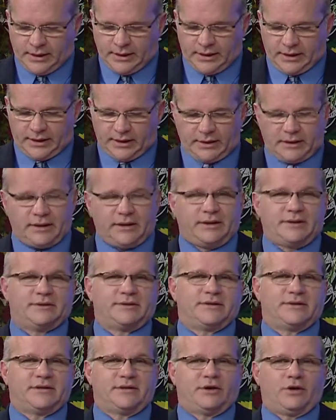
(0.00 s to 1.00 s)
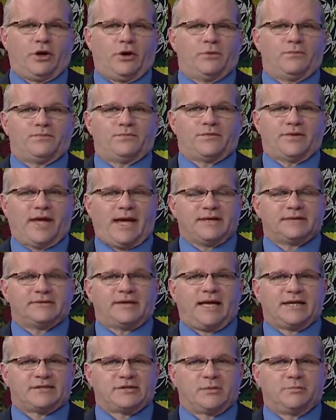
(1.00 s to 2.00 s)
And you know,
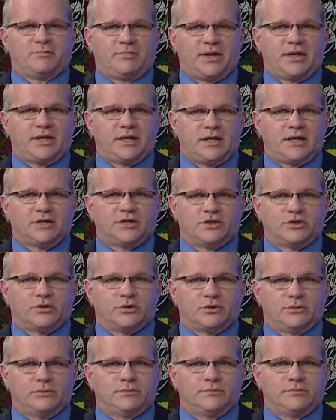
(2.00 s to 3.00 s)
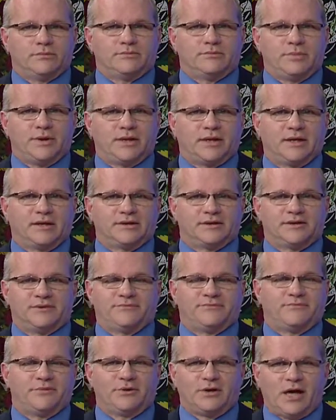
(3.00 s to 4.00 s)
that's a big issue, because
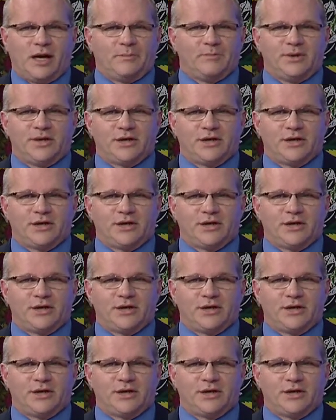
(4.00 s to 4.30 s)
if you're not